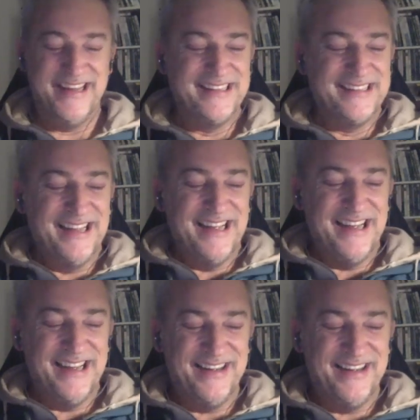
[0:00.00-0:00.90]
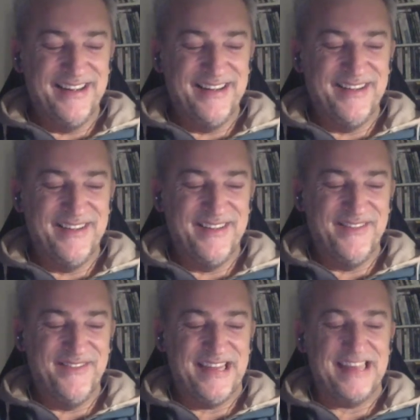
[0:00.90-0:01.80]

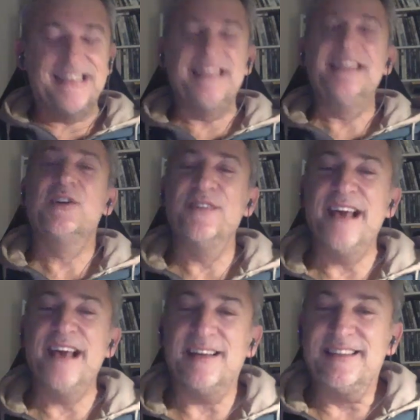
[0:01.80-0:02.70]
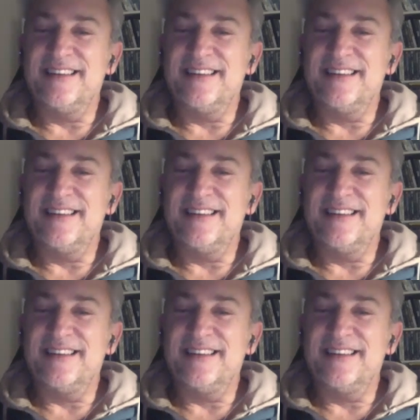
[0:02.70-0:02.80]
It's in Cognac.